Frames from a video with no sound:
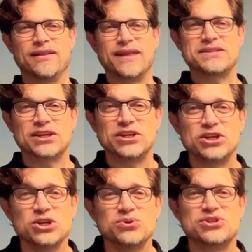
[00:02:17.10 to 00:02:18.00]
That's a
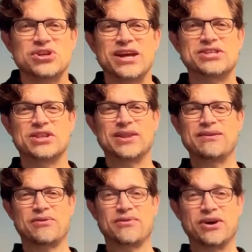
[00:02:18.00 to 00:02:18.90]
huge change in the
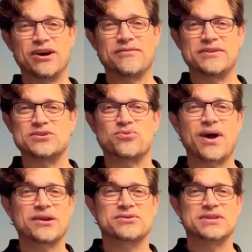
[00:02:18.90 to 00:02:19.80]
level of confidence
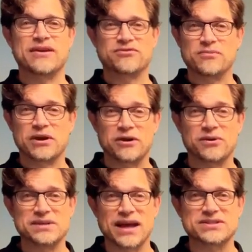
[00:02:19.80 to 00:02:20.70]
riders get from their
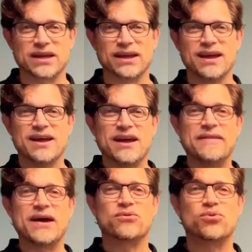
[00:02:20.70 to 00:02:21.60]
aero testing.
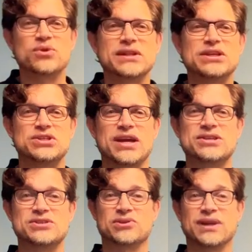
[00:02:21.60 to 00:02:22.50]
And that really
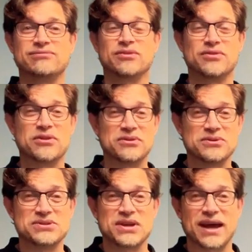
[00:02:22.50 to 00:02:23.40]
changes their level of
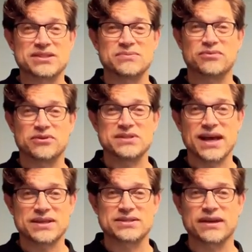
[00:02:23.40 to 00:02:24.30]
enthusiasm for
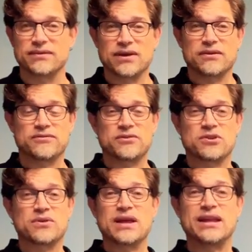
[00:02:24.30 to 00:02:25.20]
testing
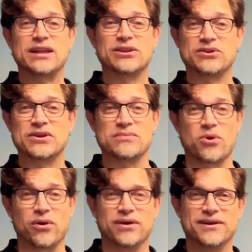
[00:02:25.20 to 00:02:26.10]
further and learning
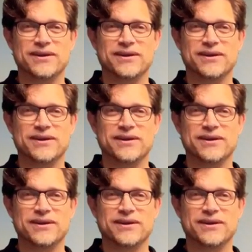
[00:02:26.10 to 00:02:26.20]
more.